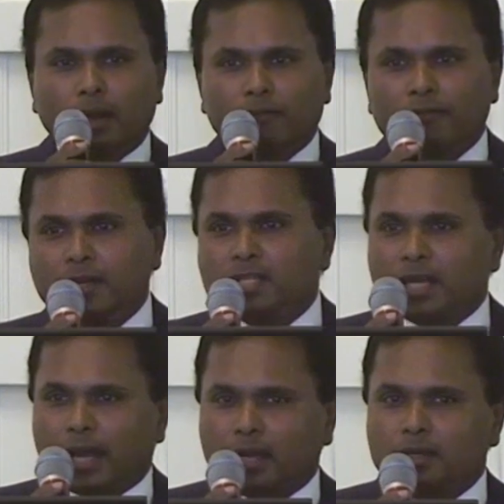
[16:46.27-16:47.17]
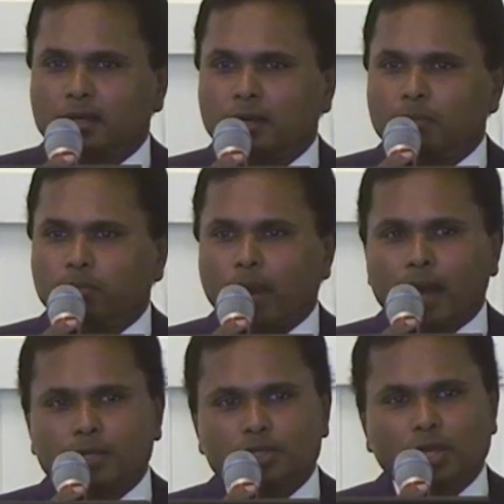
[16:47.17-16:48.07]
fintech,
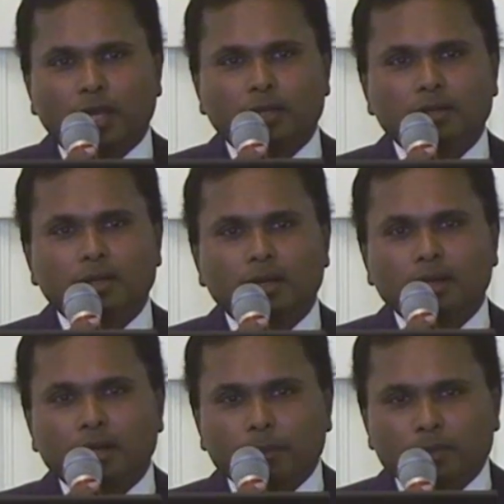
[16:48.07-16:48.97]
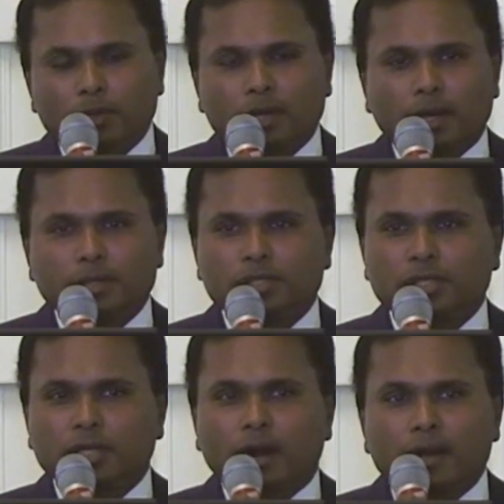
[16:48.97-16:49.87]
blockchain,
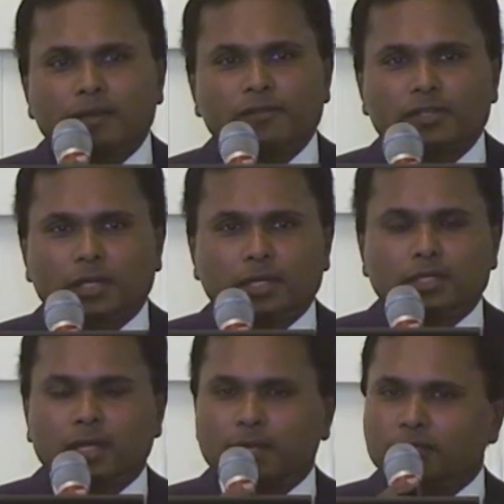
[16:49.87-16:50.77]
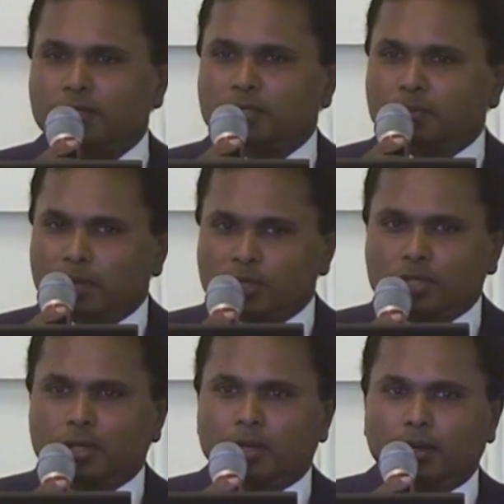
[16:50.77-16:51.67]
cryptocurrency, artificial intelligence,
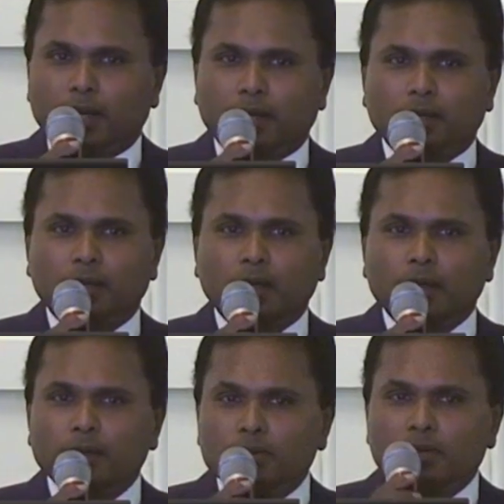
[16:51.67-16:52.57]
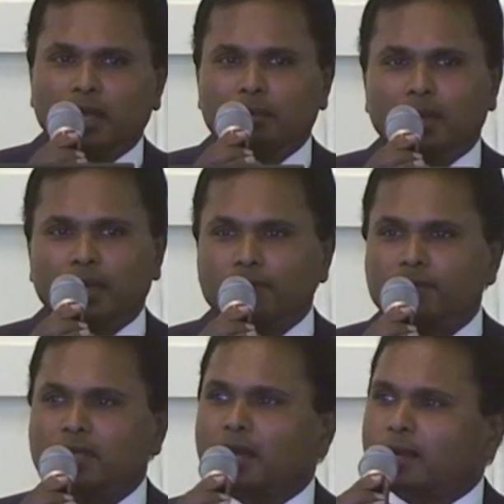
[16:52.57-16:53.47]
machine learning, you name it,
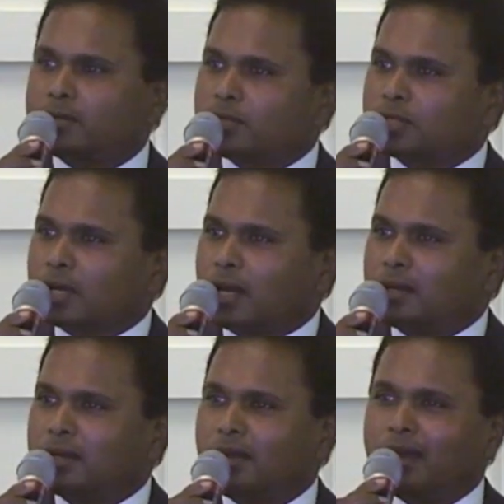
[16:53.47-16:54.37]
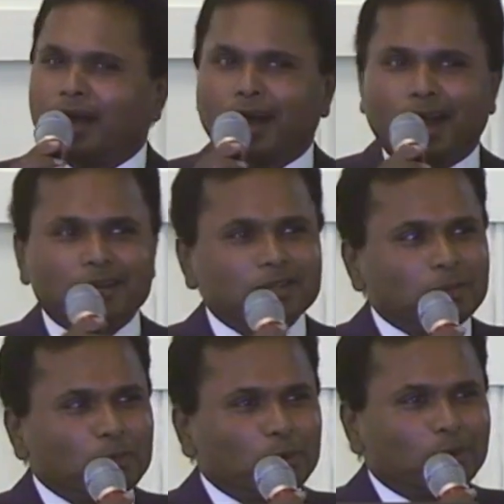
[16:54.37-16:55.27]
everything under the sun, under
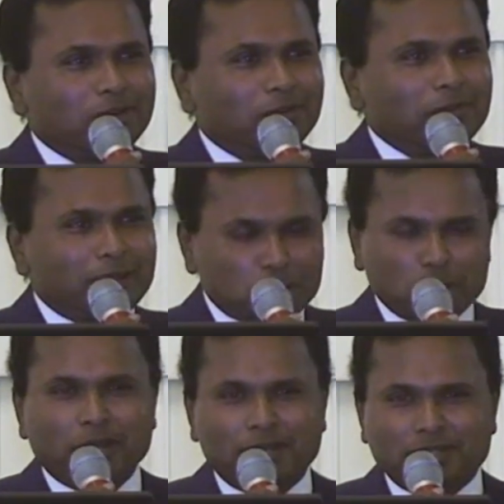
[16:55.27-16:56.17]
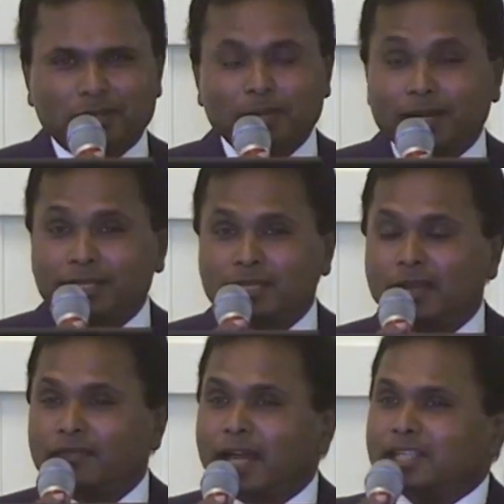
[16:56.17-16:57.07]
the moon, we are showcasing, because
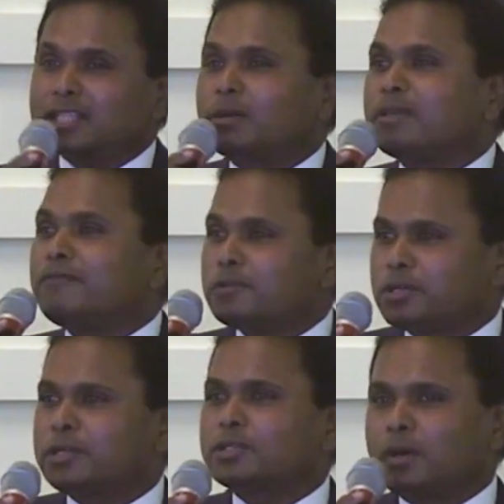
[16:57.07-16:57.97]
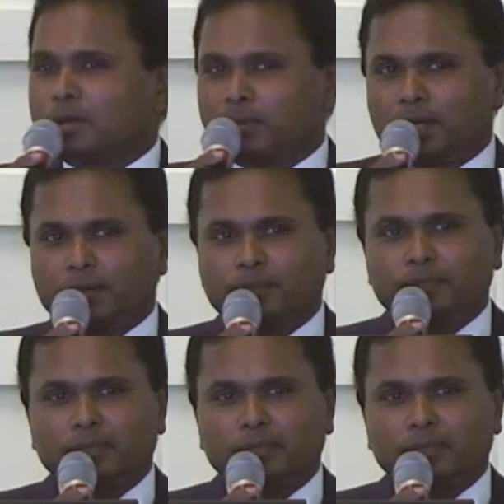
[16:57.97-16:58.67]
that's how the future is going to be.